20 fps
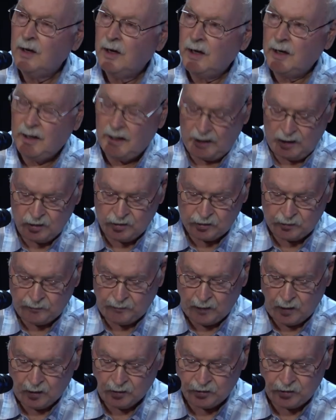and hence
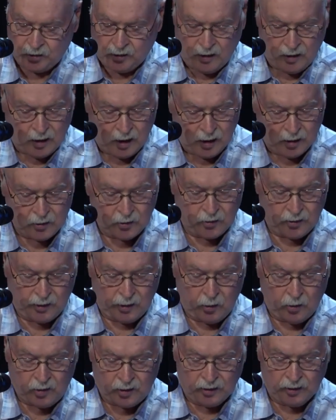falls under the
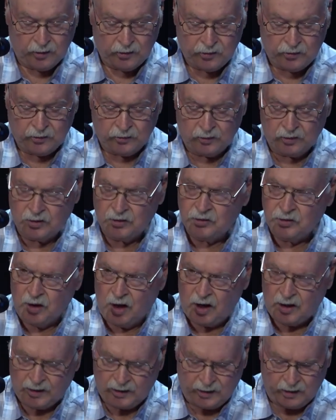ordinance does
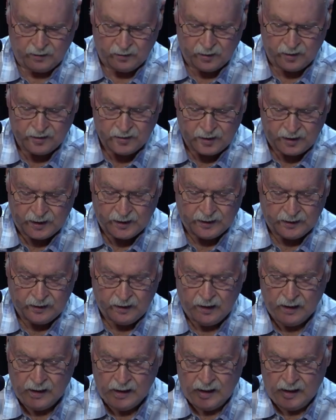not guarantee
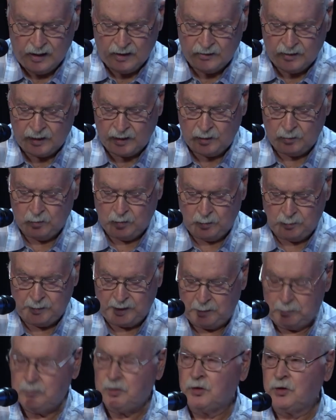that it will
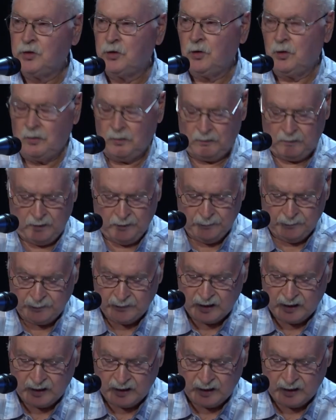be preserved.